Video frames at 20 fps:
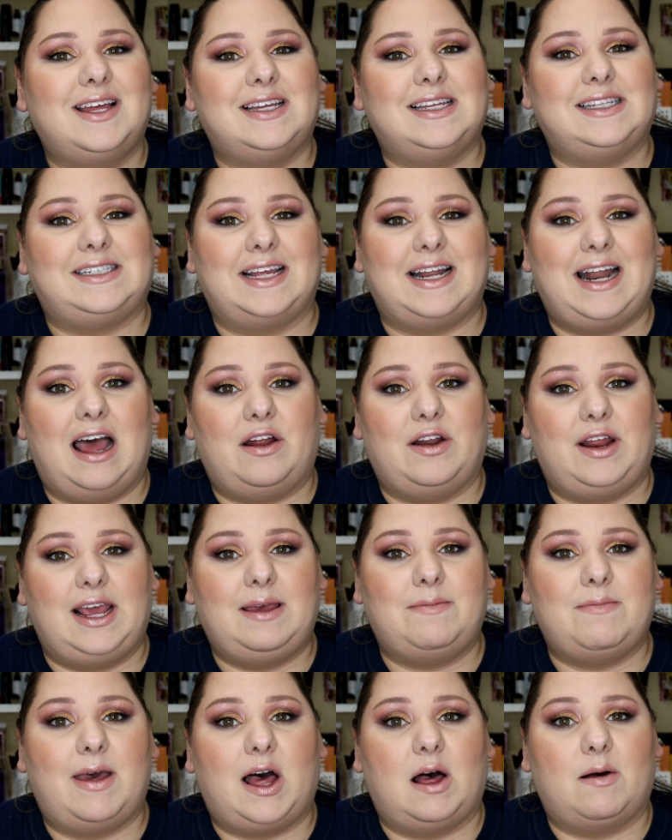sent out an
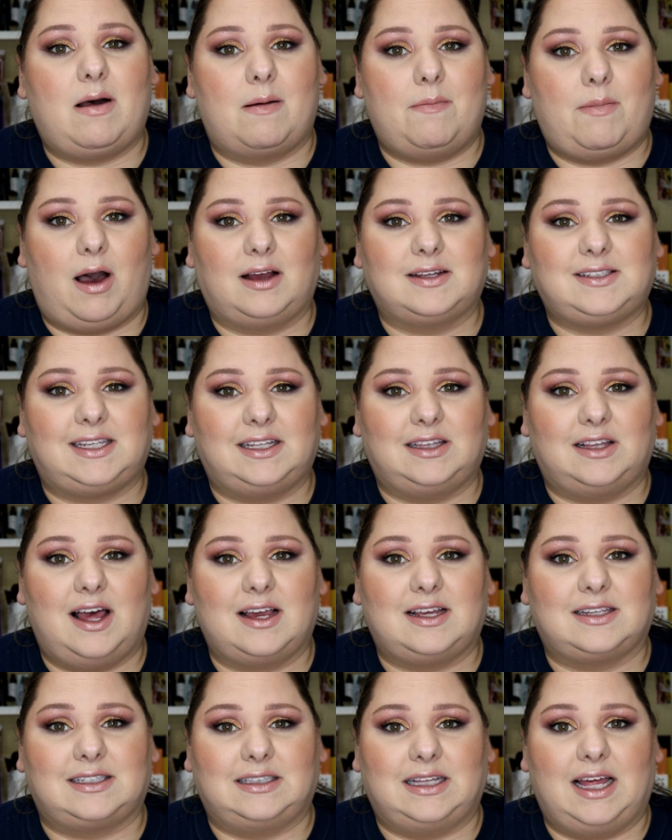email about
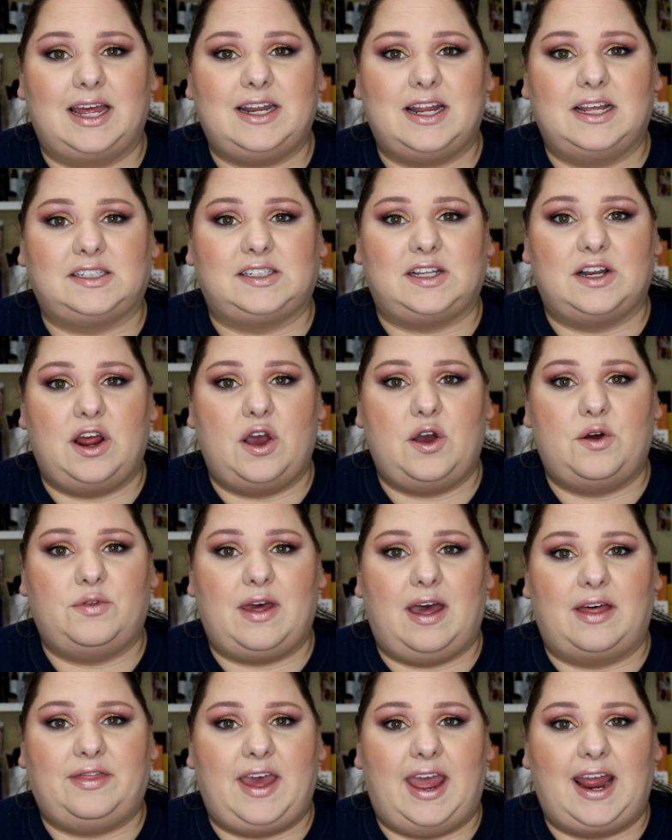BoxyLuxe letting us know
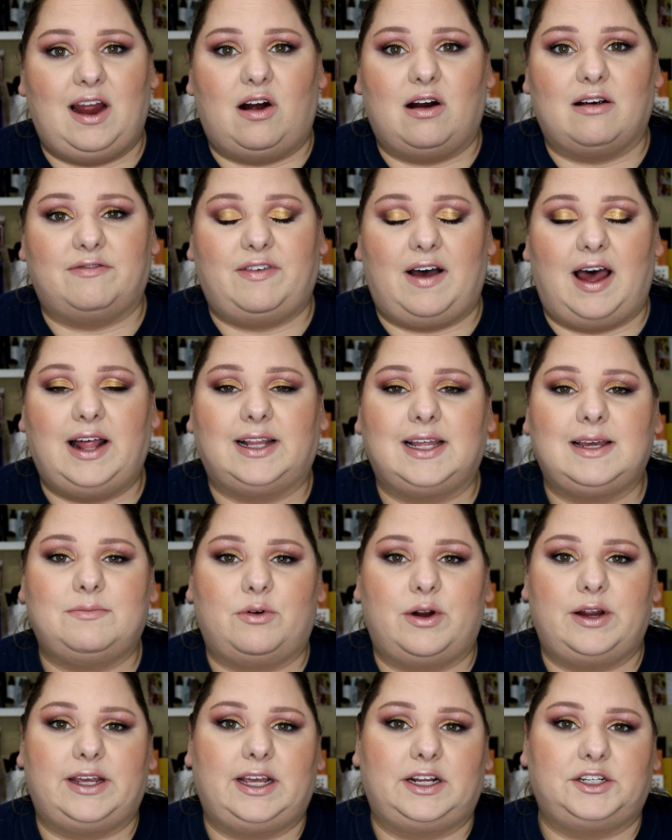that they are finally
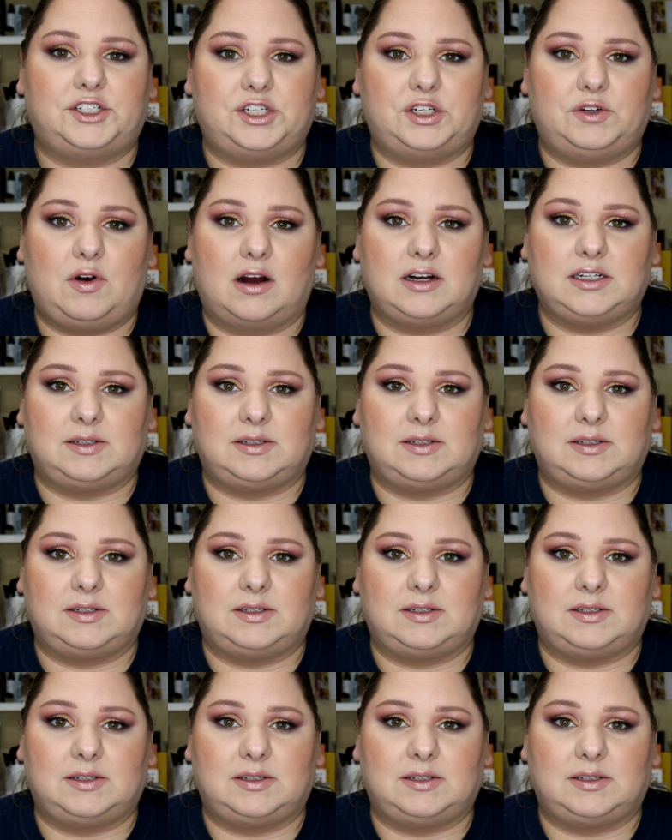bringing to our